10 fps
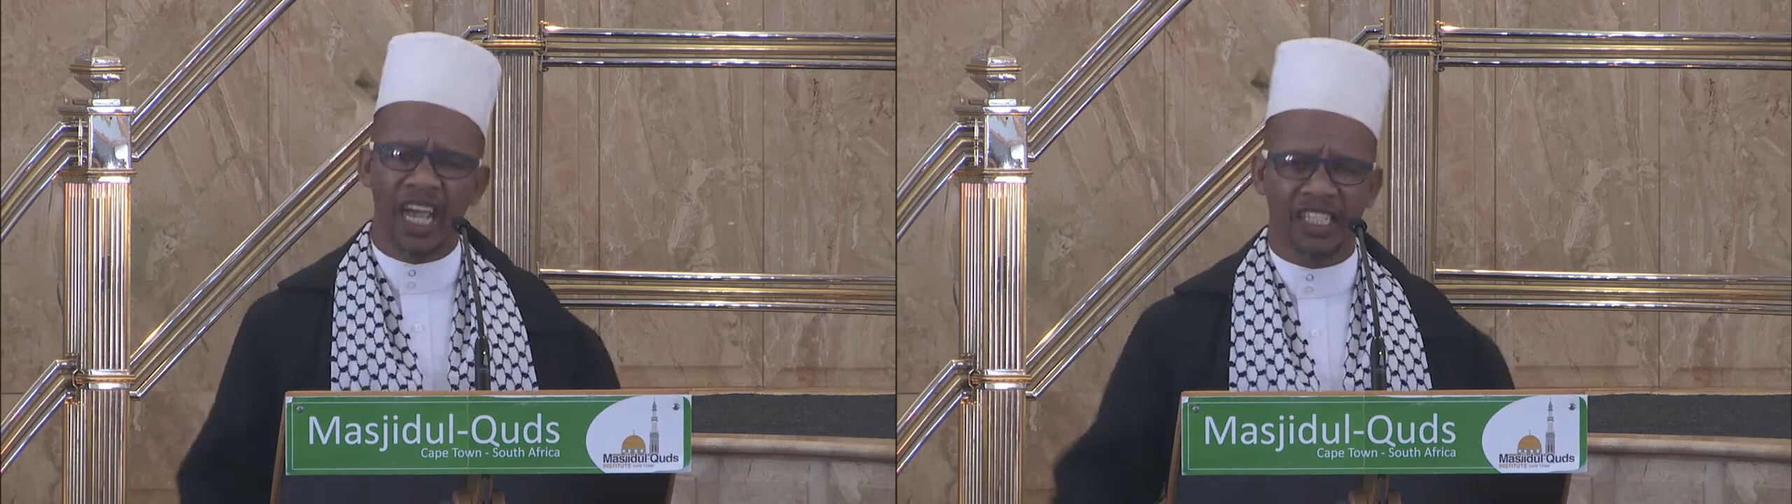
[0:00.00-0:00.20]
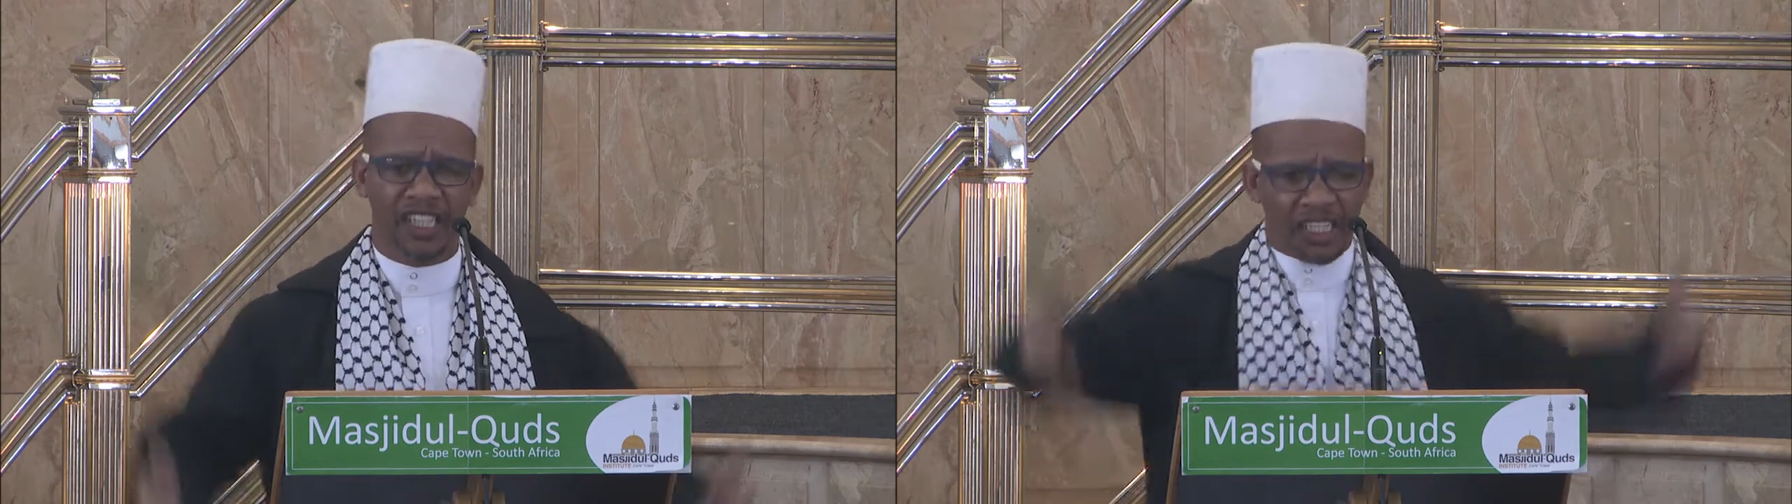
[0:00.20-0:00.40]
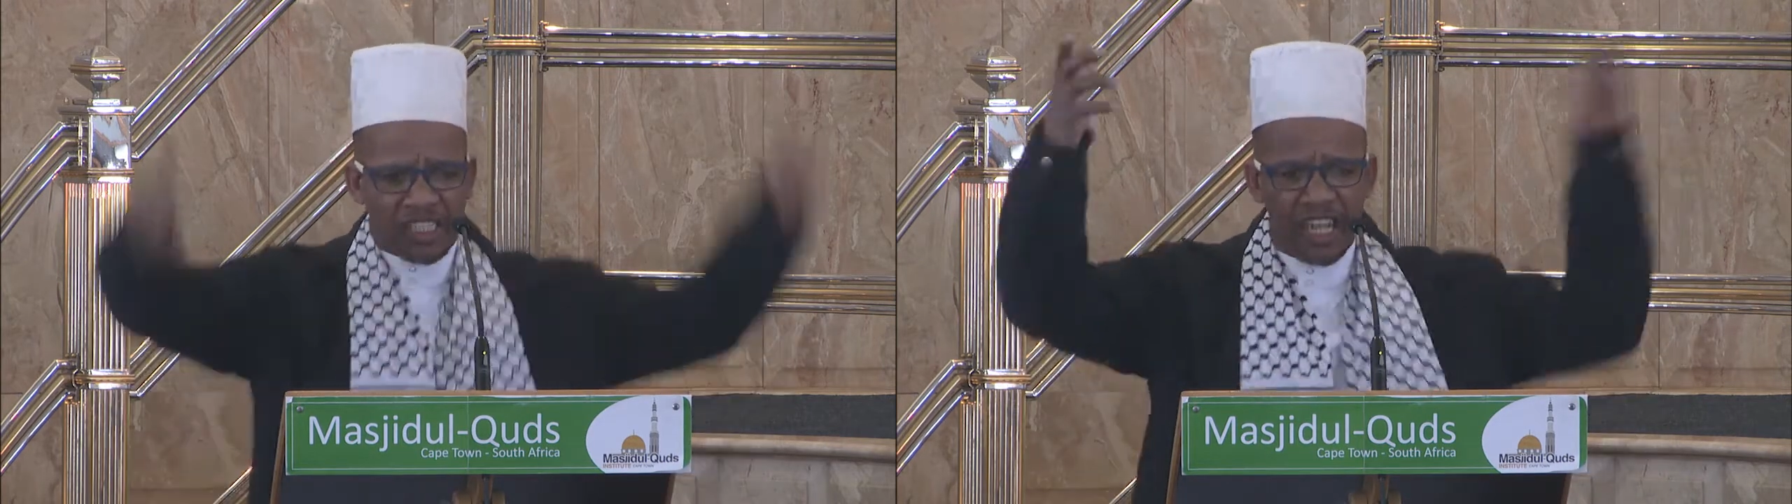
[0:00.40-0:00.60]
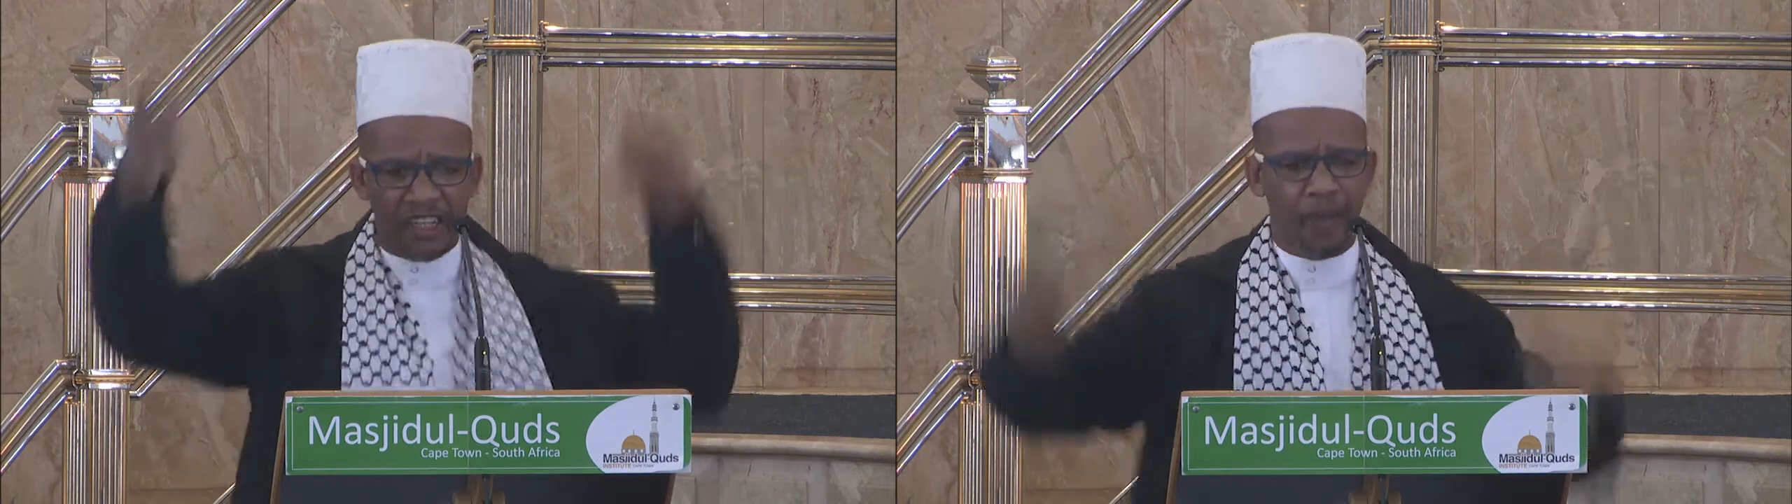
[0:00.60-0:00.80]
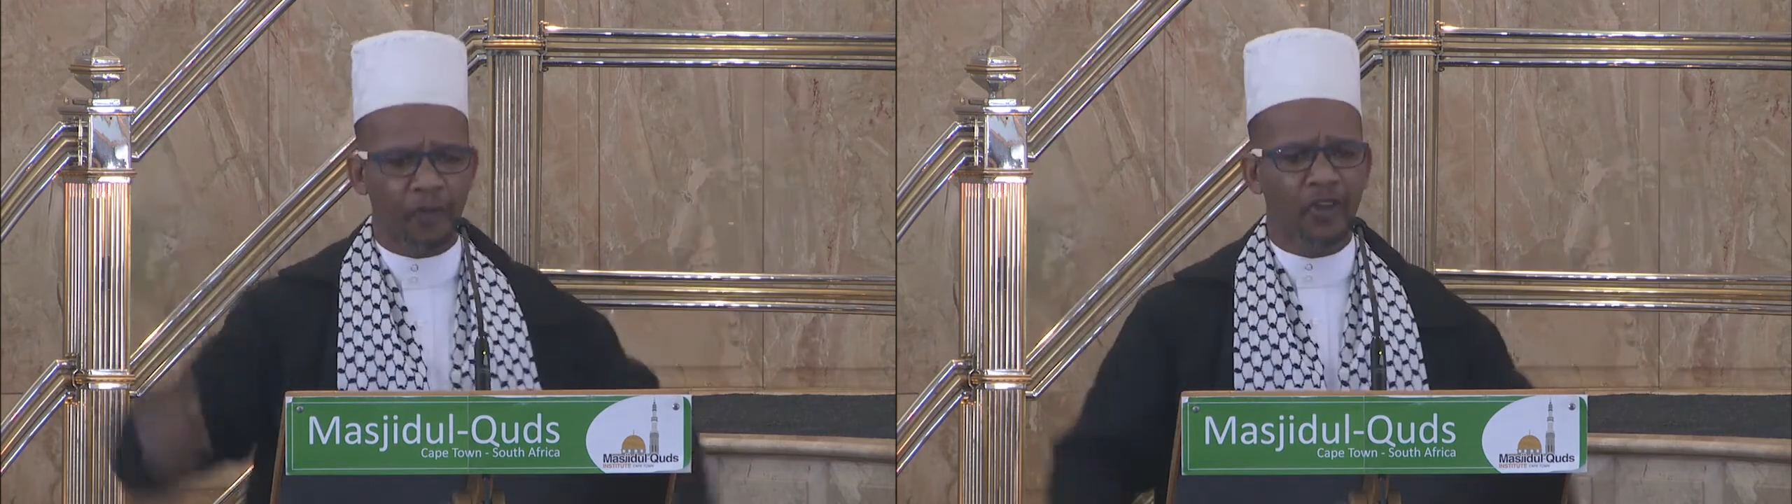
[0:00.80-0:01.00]
as they
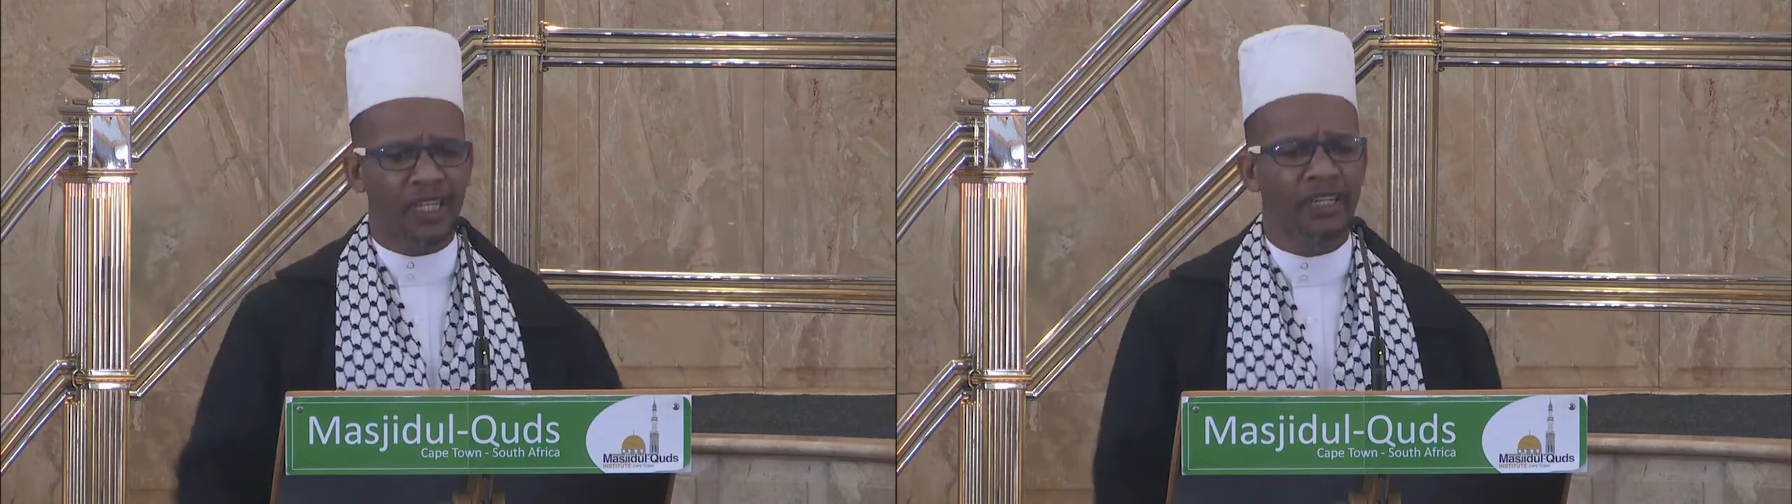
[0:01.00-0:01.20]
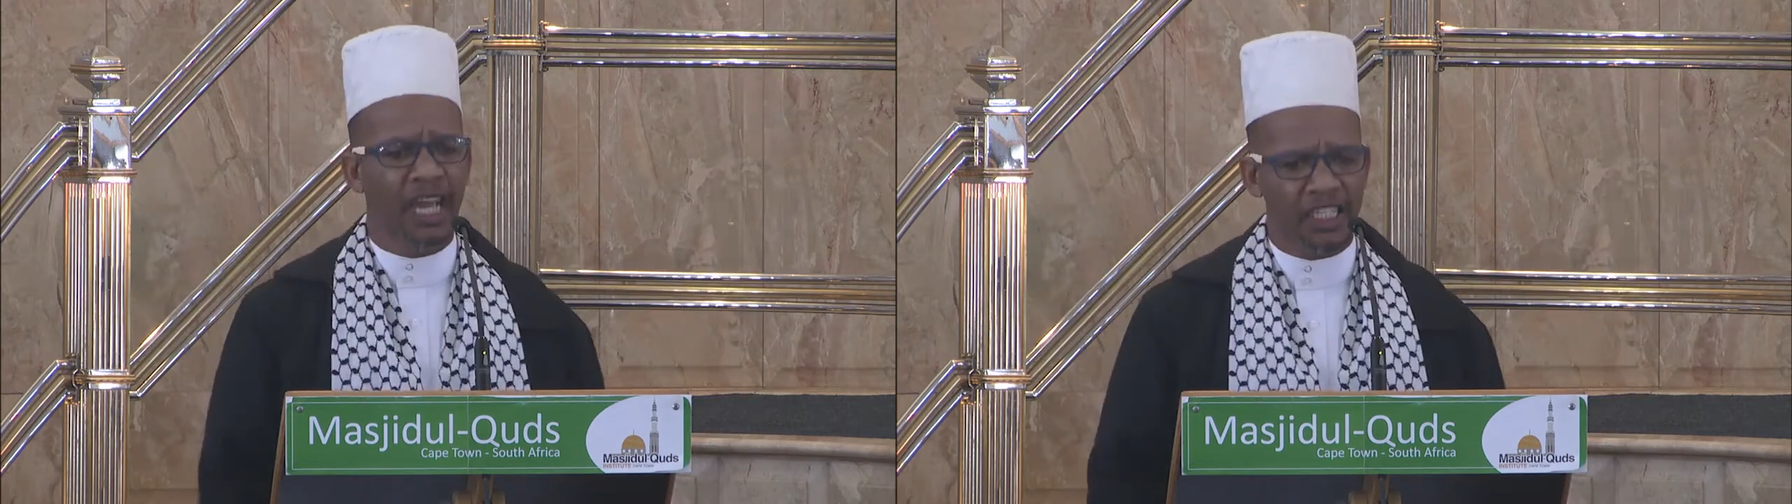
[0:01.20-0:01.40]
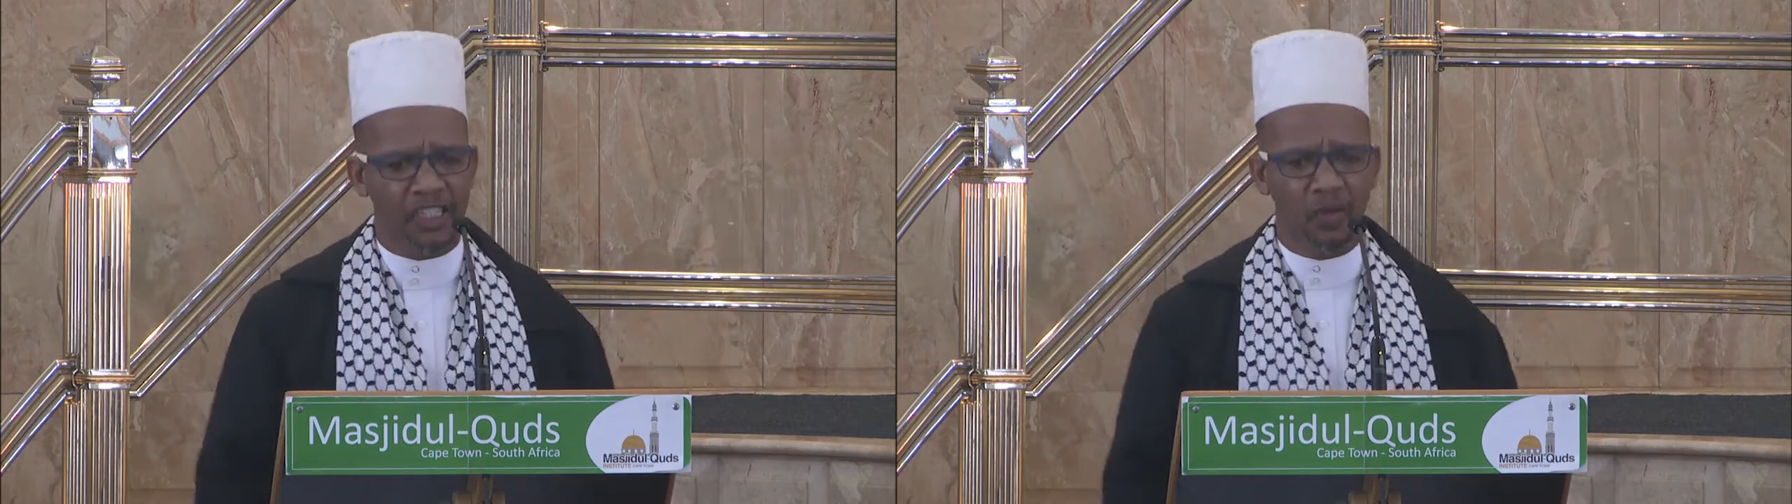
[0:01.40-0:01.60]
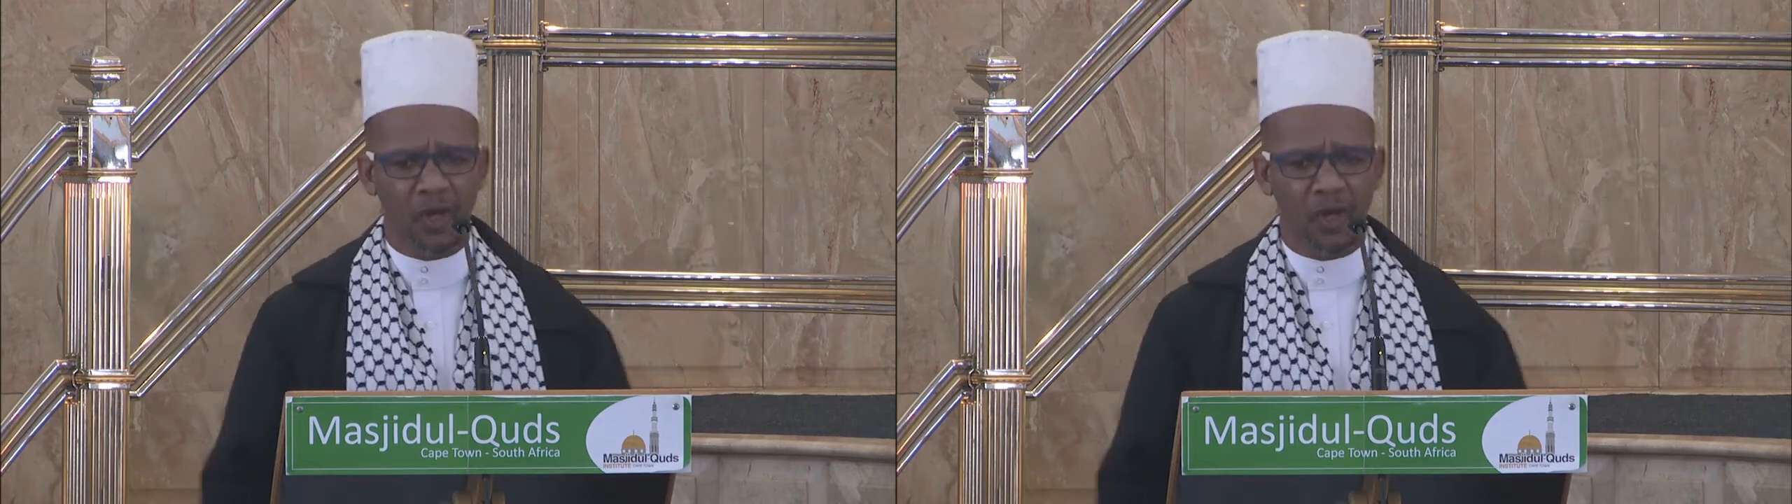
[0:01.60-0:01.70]
stand up for their nation